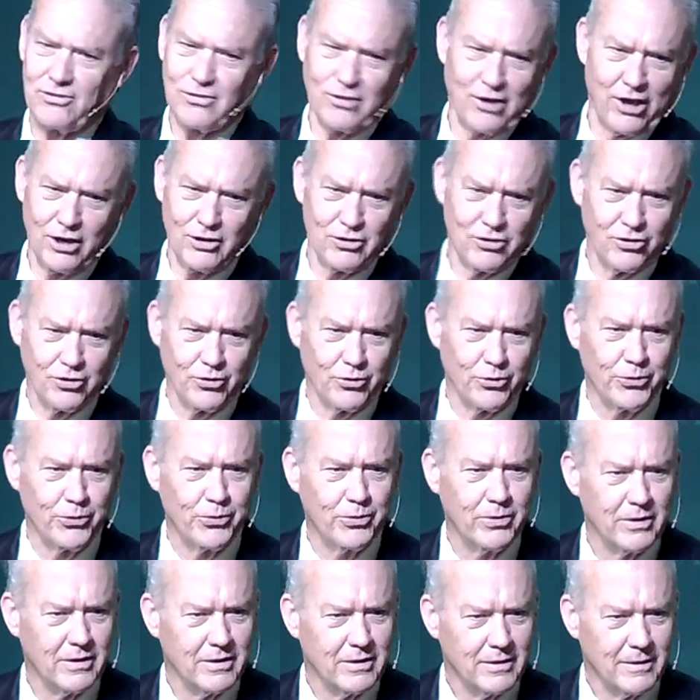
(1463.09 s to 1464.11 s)
can do,
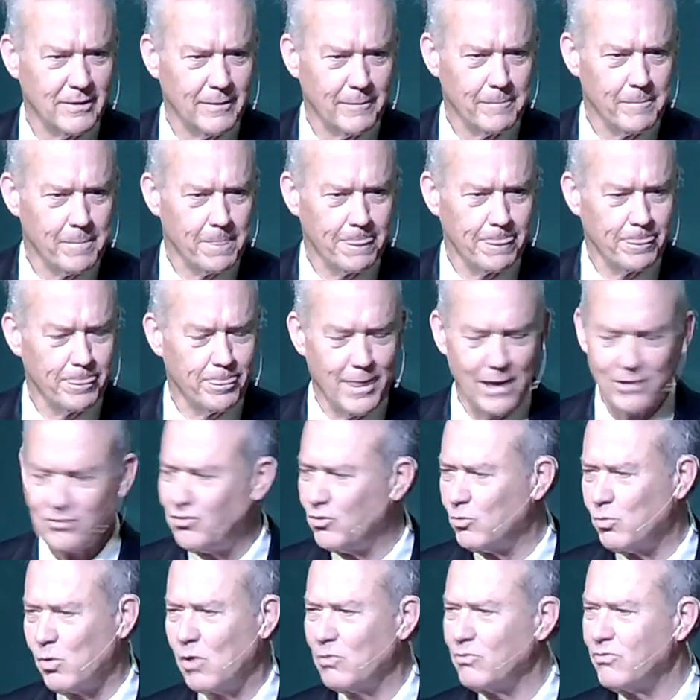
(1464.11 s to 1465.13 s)
that
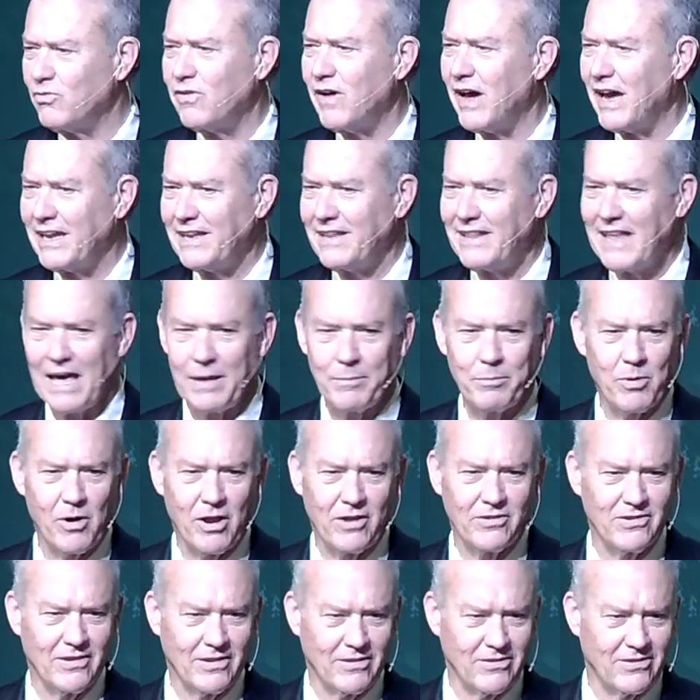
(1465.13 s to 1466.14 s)
you won't find that
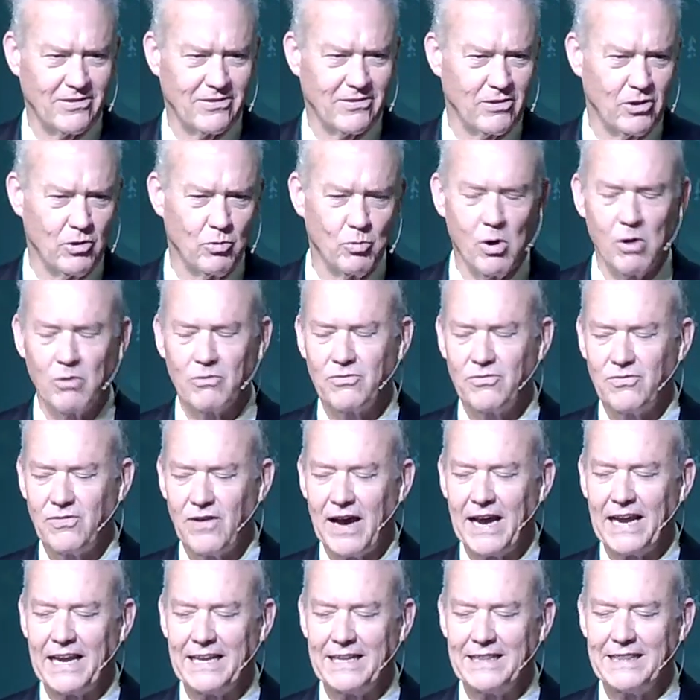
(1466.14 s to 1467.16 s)
presence. You won't
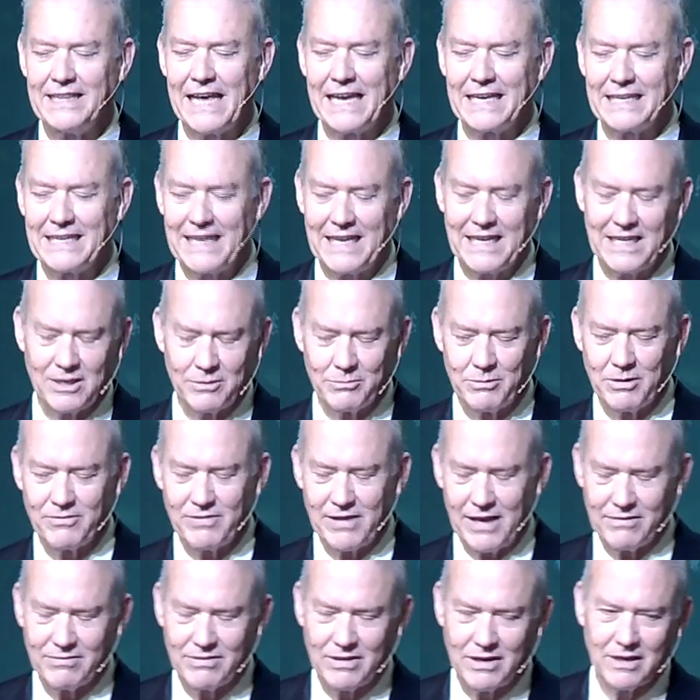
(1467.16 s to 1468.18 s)
find that kingdom of
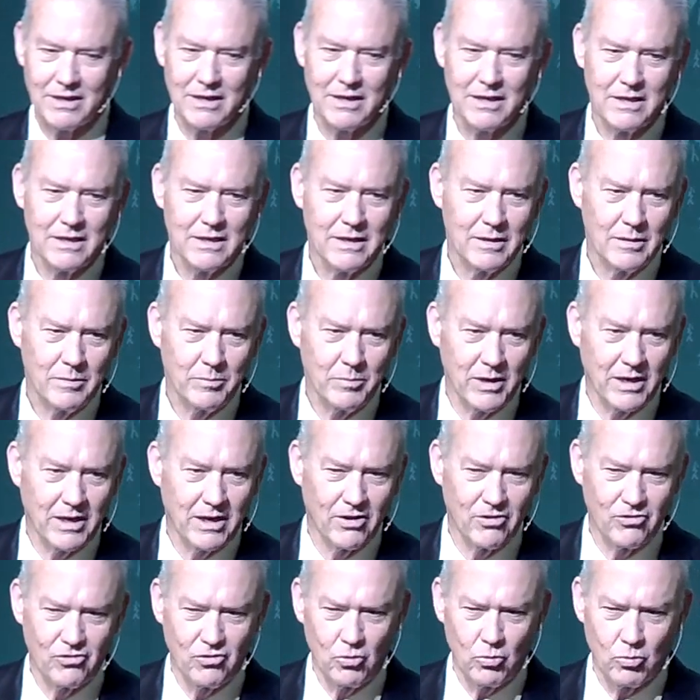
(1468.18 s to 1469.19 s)
heaven
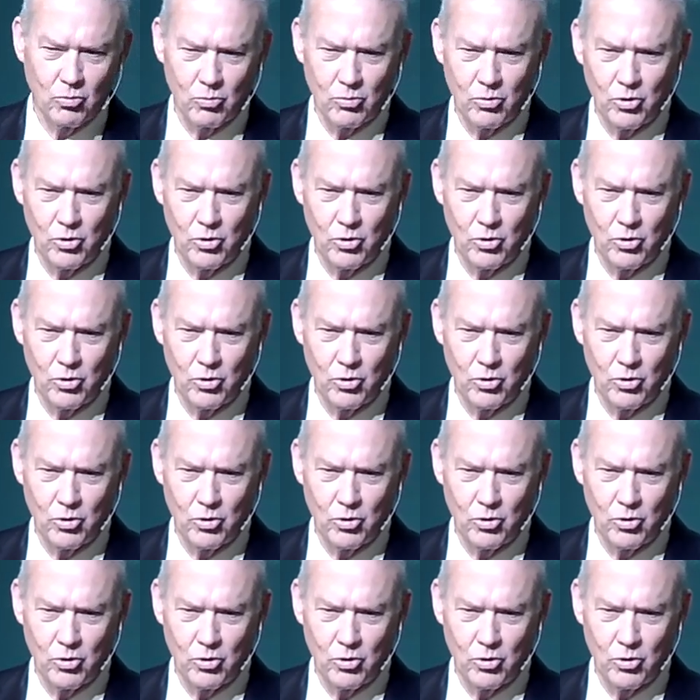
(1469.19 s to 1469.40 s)
because you're